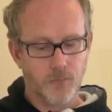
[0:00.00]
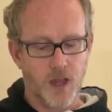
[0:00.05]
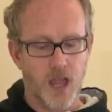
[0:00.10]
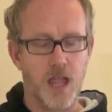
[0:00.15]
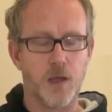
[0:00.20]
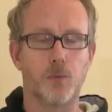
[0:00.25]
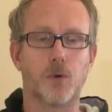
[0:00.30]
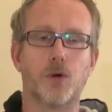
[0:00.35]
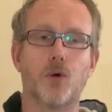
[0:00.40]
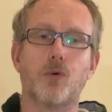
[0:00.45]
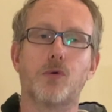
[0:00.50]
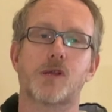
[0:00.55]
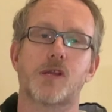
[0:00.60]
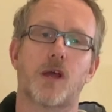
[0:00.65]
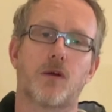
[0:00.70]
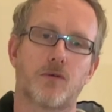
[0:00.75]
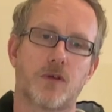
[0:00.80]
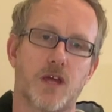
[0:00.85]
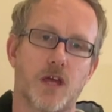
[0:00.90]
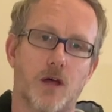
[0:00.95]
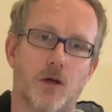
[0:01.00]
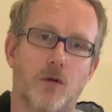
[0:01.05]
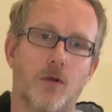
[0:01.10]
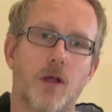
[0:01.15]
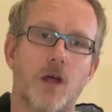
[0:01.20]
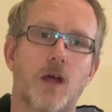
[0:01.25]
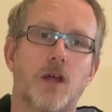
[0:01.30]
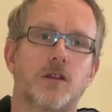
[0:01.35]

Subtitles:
It will also kill